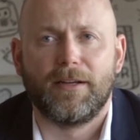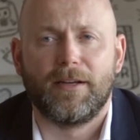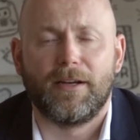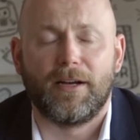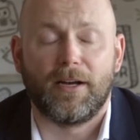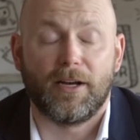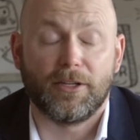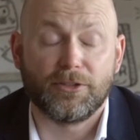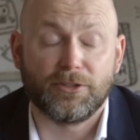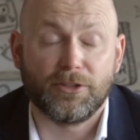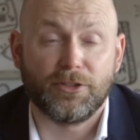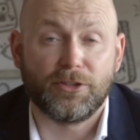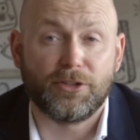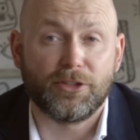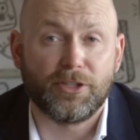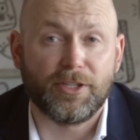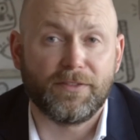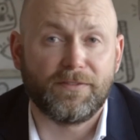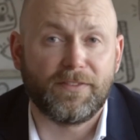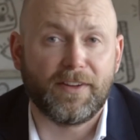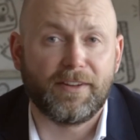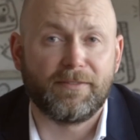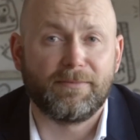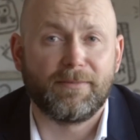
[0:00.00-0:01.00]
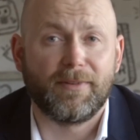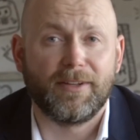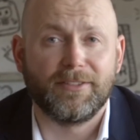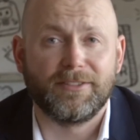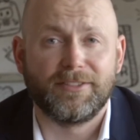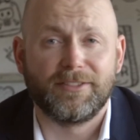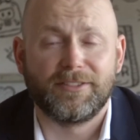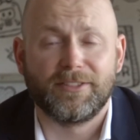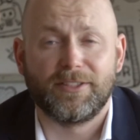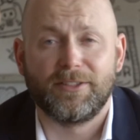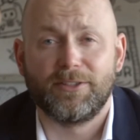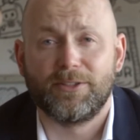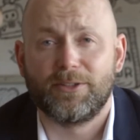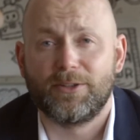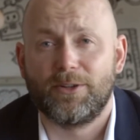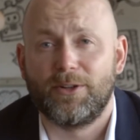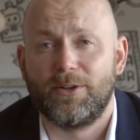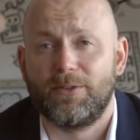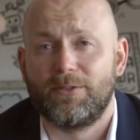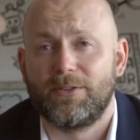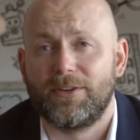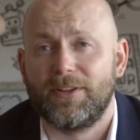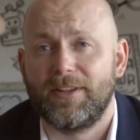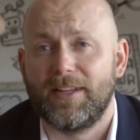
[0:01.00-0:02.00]
135 months is a little
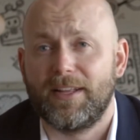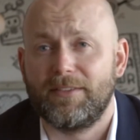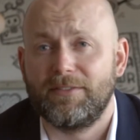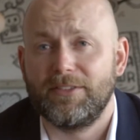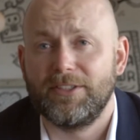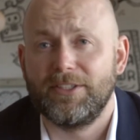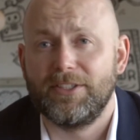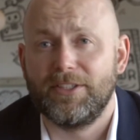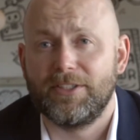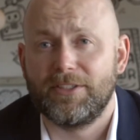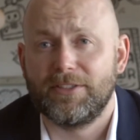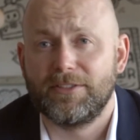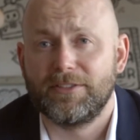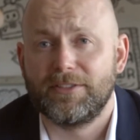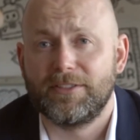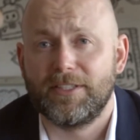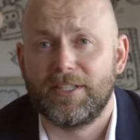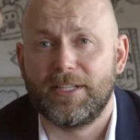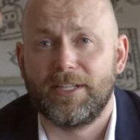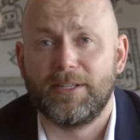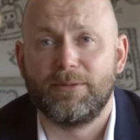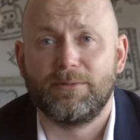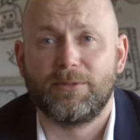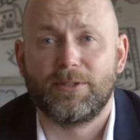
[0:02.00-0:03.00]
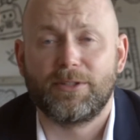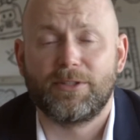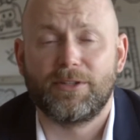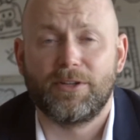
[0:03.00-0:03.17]
over 11 years that it would